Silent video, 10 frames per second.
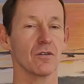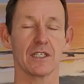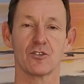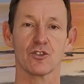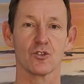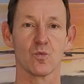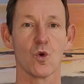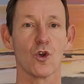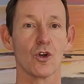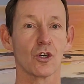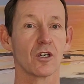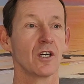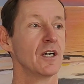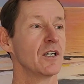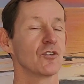it doesn't
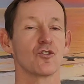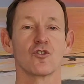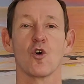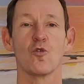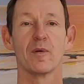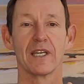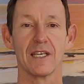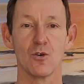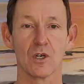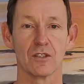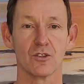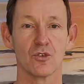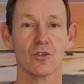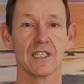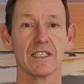work, there's nobody who can
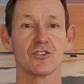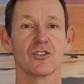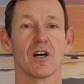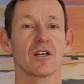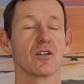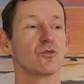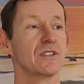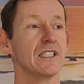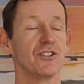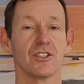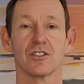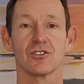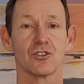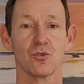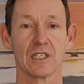do this, there are no
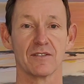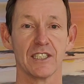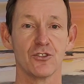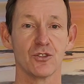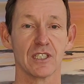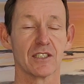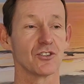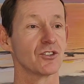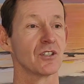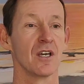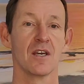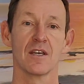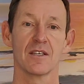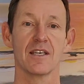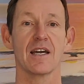teachers who can teach you this.
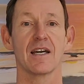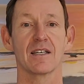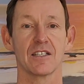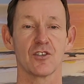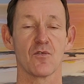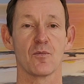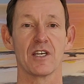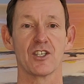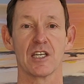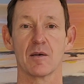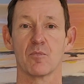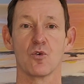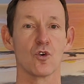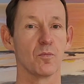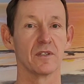Yeah, there's information in the
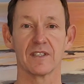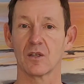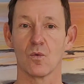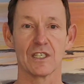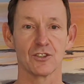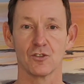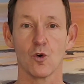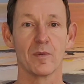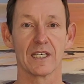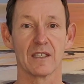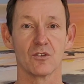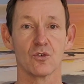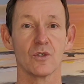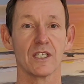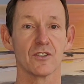book, but in the West nobody can
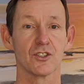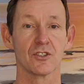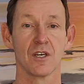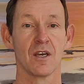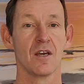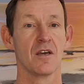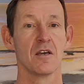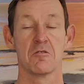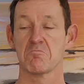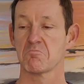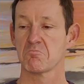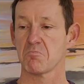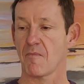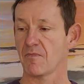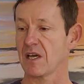do this.
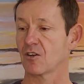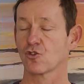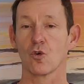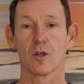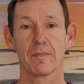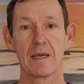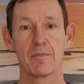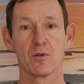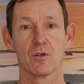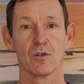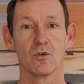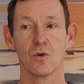Then there's other people